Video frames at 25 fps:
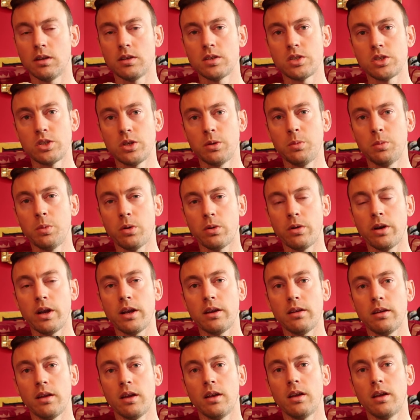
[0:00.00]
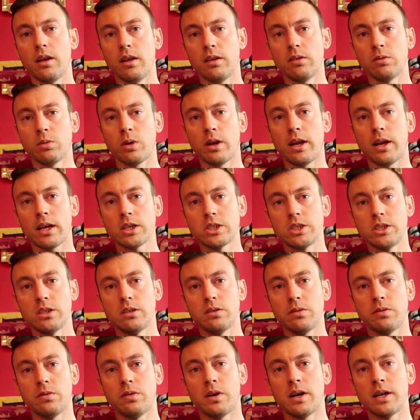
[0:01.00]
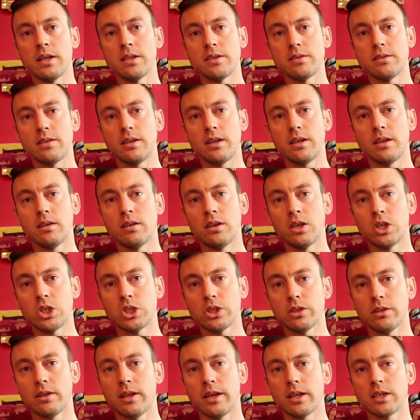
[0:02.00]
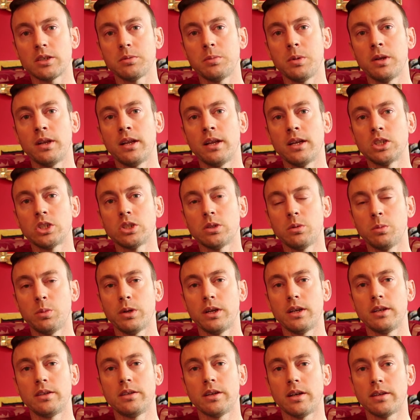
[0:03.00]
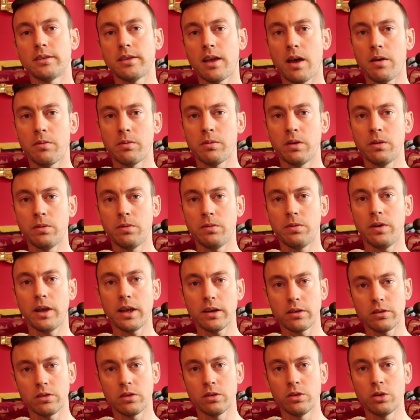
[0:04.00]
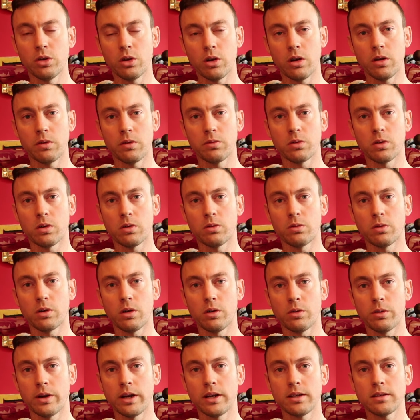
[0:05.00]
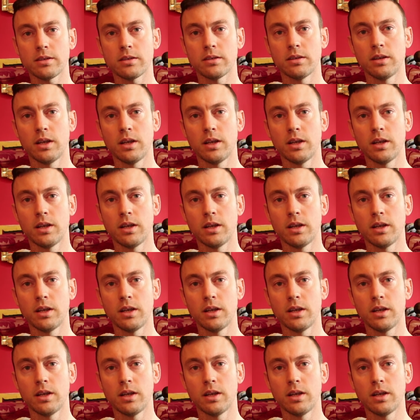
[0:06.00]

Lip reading: Super rate is what actually defines the initial exponential, but it does have an effect on your overall roll rate.